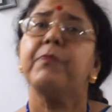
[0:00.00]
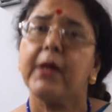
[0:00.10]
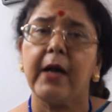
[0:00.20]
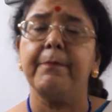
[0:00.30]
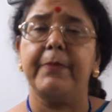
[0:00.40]

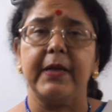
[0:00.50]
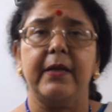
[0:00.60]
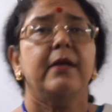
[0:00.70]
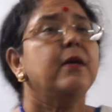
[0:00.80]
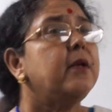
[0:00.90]
company.
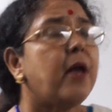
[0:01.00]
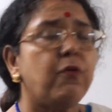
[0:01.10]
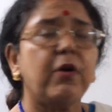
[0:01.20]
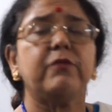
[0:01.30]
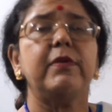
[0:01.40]
Now
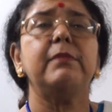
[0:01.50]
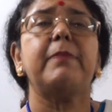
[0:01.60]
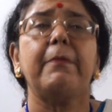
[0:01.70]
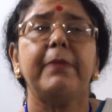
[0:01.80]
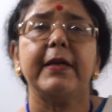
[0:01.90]
what will
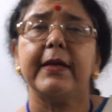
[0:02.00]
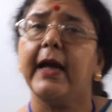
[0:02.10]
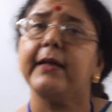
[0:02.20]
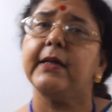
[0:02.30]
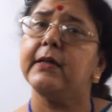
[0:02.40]
public
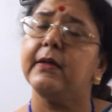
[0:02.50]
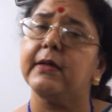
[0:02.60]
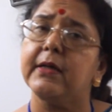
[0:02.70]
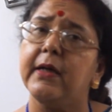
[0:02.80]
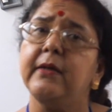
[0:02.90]
get in
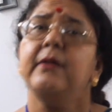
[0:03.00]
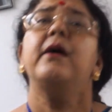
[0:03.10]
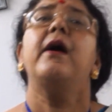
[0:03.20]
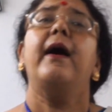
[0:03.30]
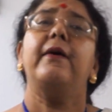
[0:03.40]
return?
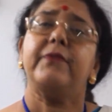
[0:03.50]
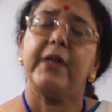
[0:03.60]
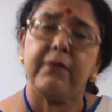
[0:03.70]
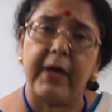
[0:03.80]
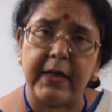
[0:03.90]

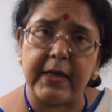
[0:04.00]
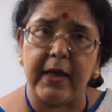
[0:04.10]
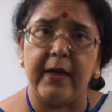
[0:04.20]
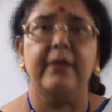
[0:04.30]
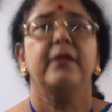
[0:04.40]
After 1
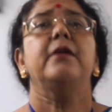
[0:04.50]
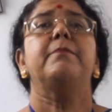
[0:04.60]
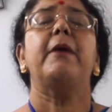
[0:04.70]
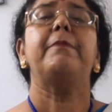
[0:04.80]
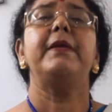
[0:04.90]
year,
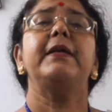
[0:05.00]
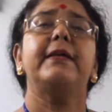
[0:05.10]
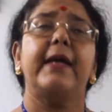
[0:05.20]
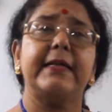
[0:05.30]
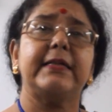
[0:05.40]
public
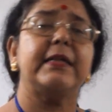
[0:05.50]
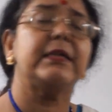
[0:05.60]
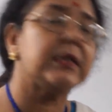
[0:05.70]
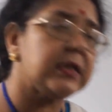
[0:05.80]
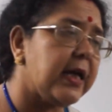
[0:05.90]
gets a
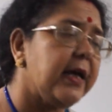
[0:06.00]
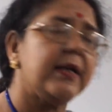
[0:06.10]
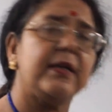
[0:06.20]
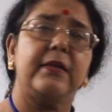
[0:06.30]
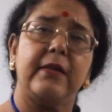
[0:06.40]

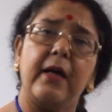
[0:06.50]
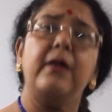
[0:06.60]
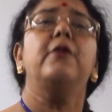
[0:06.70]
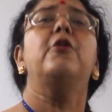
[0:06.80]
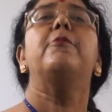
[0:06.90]
share in the
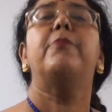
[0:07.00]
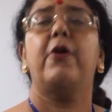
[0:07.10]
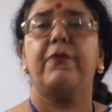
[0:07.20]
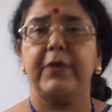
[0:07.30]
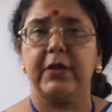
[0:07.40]

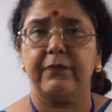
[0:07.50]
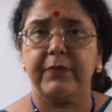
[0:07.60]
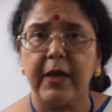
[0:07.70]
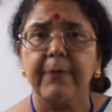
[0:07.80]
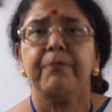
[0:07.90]
profit of
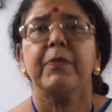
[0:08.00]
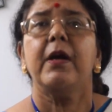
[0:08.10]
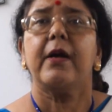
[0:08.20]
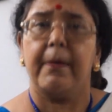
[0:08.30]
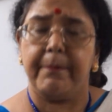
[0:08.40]
the
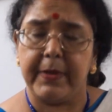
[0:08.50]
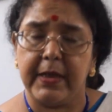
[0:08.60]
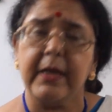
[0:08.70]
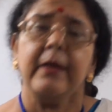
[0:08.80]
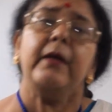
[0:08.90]

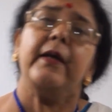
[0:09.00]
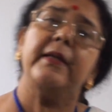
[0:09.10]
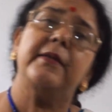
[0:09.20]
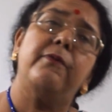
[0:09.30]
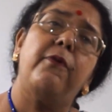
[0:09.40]
company
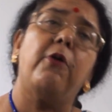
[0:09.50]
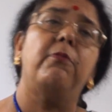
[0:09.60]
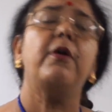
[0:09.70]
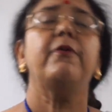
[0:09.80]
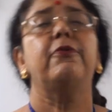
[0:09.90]
in the form
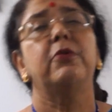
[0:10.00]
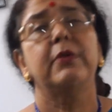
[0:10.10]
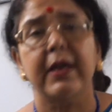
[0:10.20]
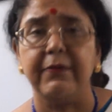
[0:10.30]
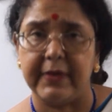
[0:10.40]
of
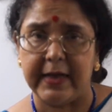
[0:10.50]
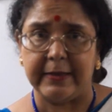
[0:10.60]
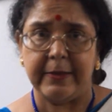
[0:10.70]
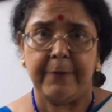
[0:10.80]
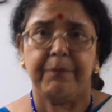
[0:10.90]
dividend.
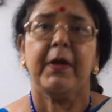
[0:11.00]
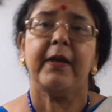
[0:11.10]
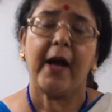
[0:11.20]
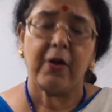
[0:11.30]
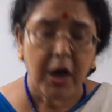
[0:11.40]

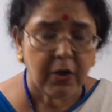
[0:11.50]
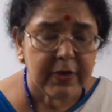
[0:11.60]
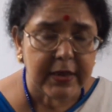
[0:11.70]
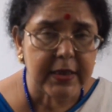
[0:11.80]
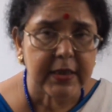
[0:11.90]
Now how
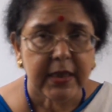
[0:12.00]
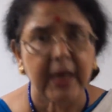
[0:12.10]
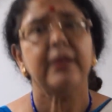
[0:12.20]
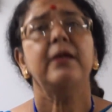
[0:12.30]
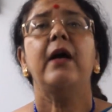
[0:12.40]
it is
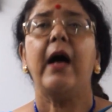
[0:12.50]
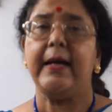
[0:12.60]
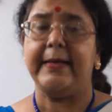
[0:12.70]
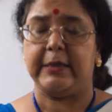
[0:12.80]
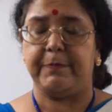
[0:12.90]
done?
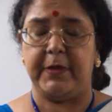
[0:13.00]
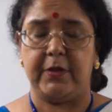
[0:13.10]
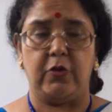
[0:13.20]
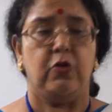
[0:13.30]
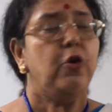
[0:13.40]
I will explain
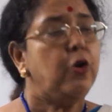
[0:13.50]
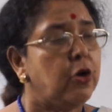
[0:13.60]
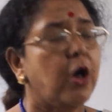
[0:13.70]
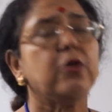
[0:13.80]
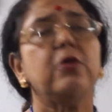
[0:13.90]
to you.
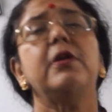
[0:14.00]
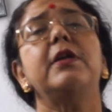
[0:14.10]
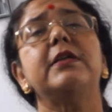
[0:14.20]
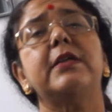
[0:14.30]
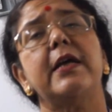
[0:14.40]
Not
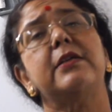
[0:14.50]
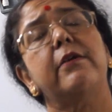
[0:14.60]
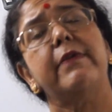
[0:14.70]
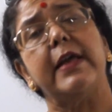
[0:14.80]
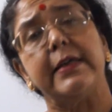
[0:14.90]
only shares
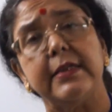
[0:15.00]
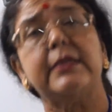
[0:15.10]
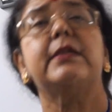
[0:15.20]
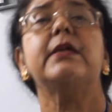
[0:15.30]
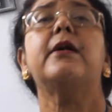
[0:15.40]
of an
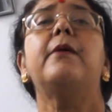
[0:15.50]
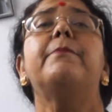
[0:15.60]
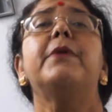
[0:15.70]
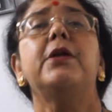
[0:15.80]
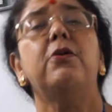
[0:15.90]
existing
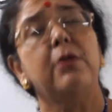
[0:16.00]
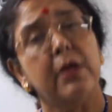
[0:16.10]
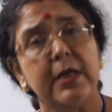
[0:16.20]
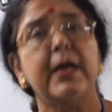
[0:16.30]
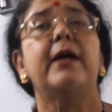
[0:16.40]
company
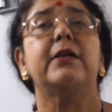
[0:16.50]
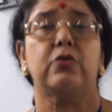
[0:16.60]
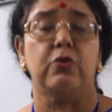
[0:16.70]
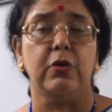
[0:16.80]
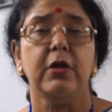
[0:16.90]
only are
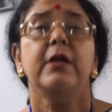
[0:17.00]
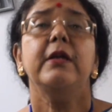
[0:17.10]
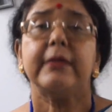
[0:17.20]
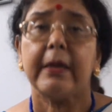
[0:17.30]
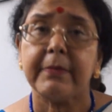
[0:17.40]
sold,
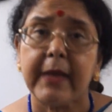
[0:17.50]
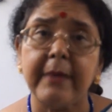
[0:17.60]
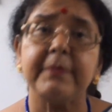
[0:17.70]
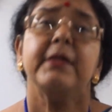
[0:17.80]
sometimes